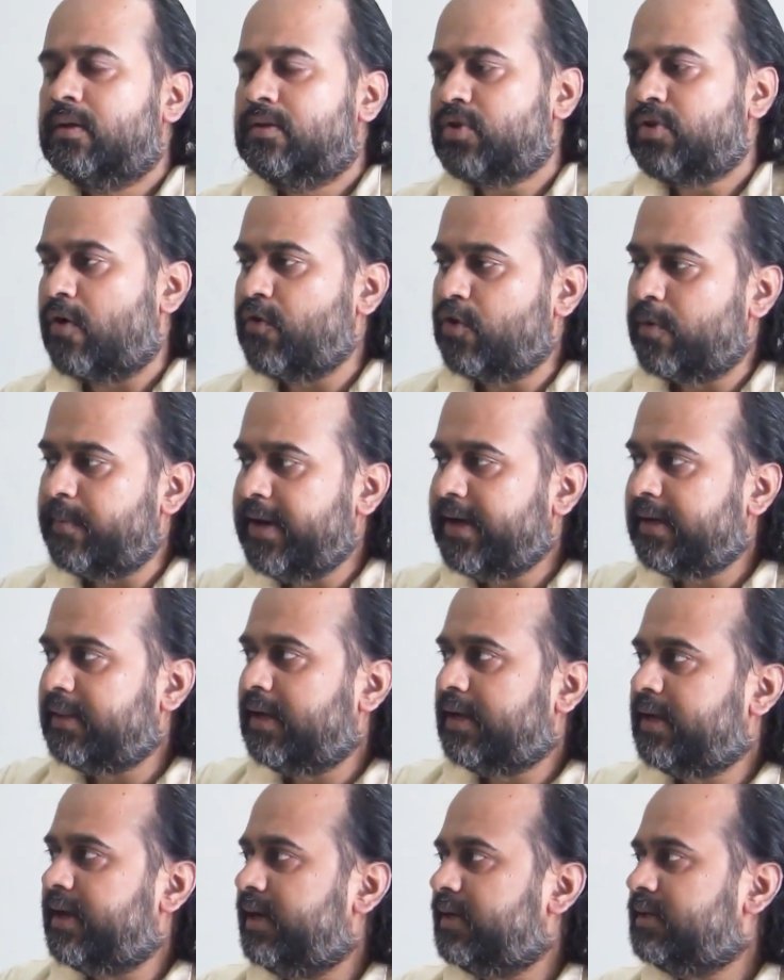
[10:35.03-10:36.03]
So I would meet
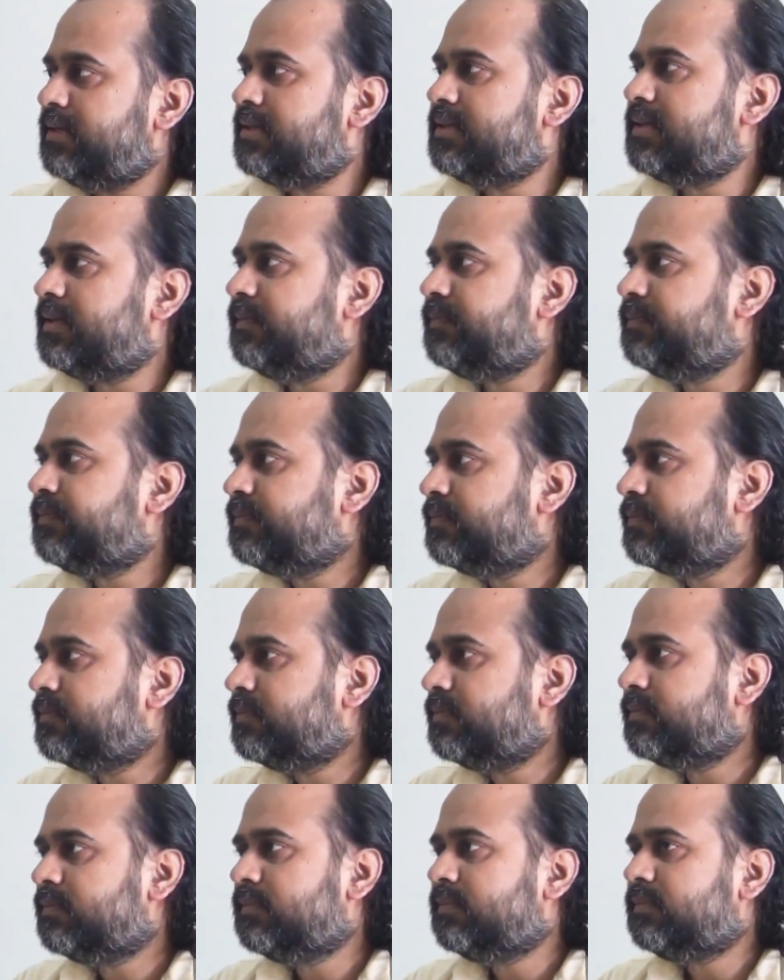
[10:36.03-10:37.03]
the kids
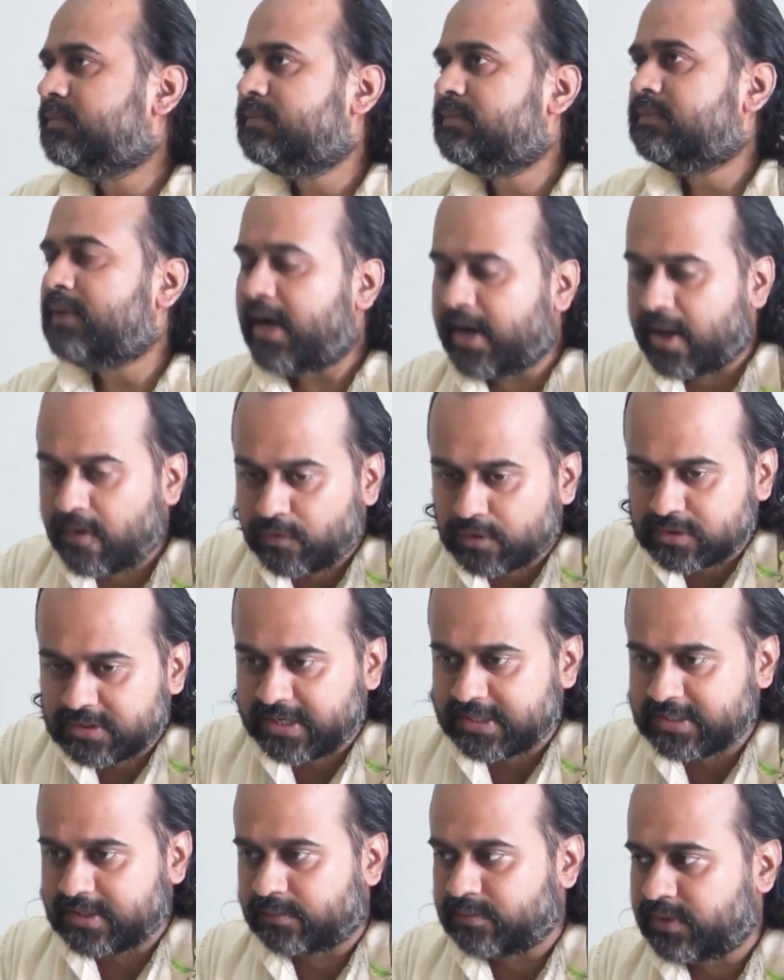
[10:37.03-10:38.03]
and I would
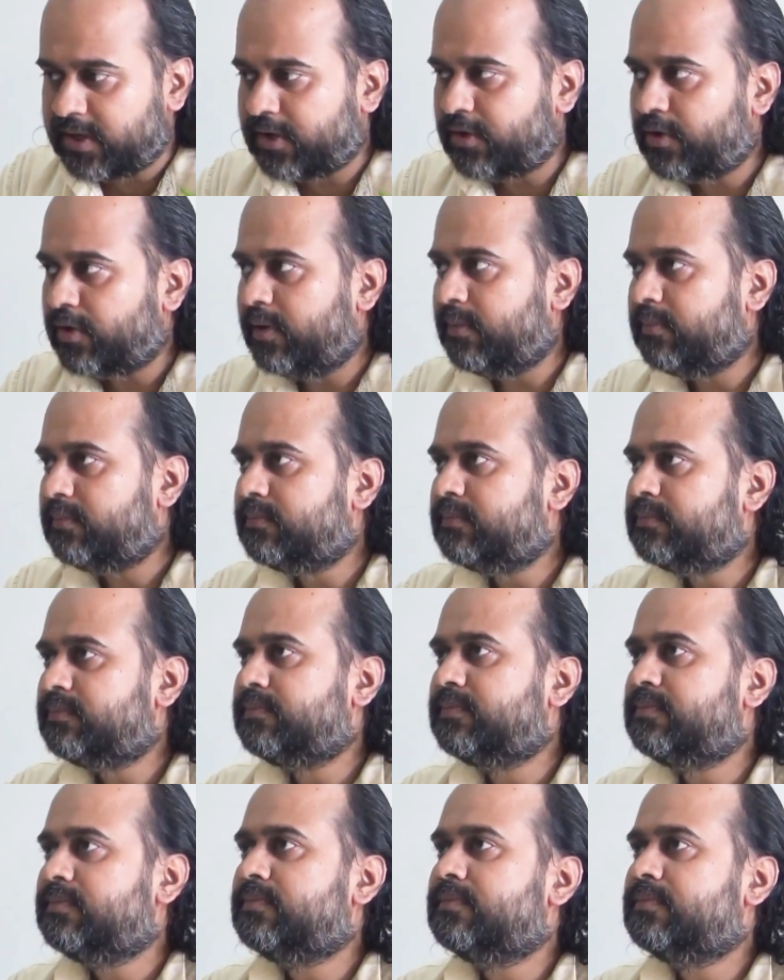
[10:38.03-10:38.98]
say something to him.